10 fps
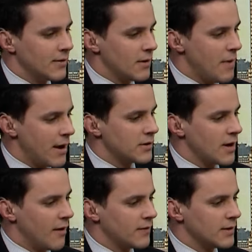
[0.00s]
the mayor's
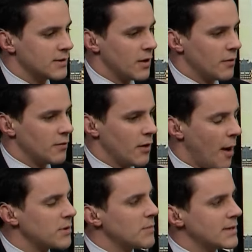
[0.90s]
office, they're they're
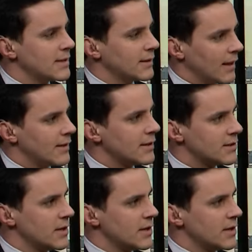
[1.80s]
optimistic that this